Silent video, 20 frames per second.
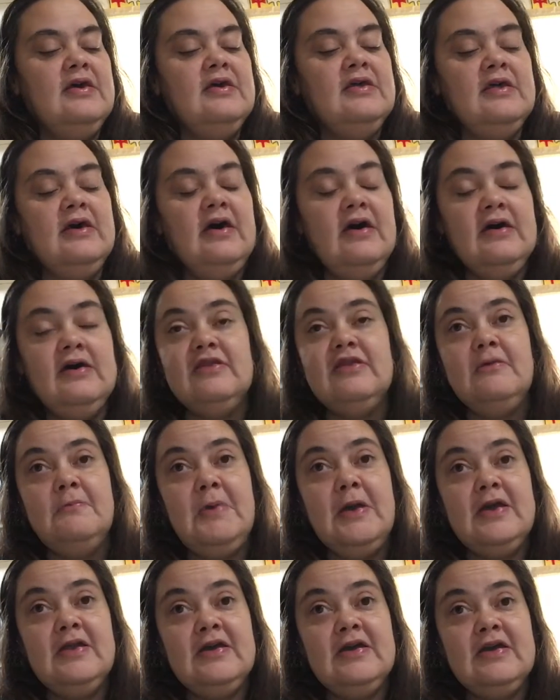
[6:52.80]
the
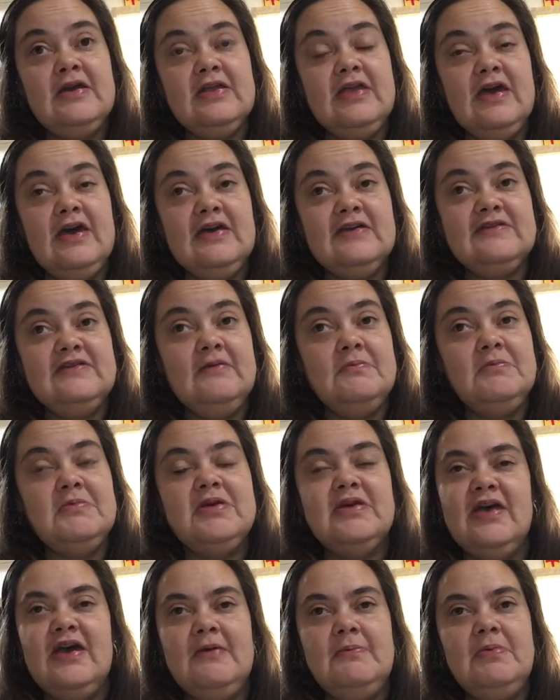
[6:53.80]
panic attack, something
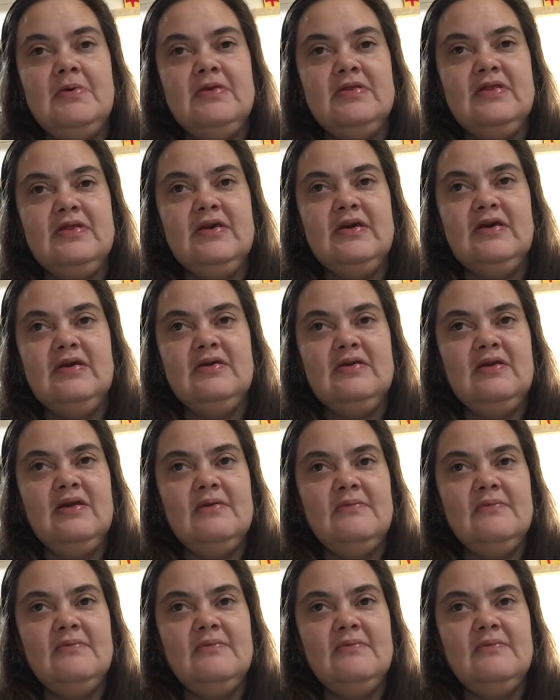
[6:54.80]
happened that